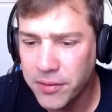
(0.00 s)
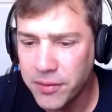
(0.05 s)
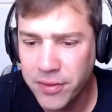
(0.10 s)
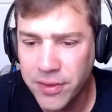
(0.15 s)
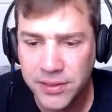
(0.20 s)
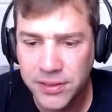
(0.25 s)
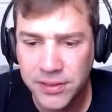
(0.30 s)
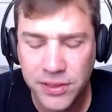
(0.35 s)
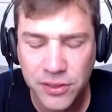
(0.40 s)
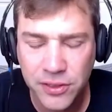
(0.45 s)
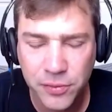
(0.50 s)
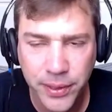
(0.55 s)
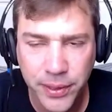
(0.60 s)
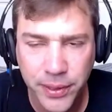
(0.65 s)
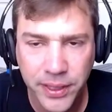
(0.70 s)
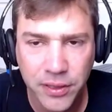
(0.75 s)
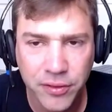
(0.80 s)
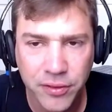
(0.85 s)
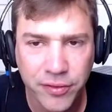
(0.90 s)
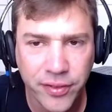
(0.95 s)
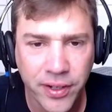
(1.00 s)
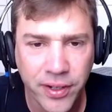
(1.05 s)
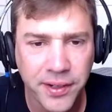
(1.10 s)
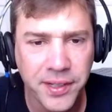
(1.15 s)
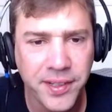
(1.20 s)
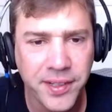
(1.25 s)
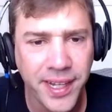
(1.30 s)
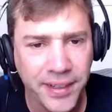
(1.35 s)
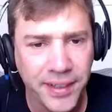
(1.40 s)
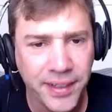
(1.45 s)
of this is being very
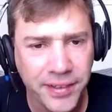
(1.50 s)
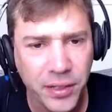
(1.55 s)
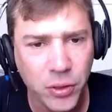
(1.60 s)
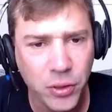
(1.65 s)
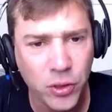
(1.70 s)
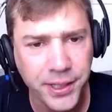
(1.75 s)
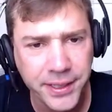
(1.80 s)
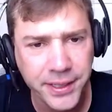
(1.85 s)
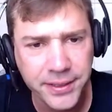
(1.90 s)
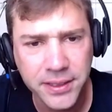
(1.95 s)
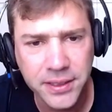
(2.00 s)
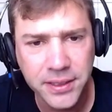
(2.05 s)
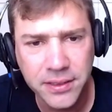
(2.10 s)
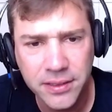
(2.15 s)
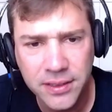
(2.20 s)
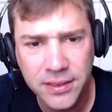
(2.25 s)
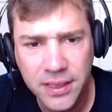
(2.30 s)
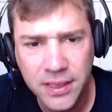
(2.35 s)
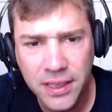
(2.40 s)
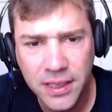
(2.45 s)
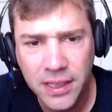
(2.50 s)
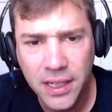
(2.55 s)
data-oriented.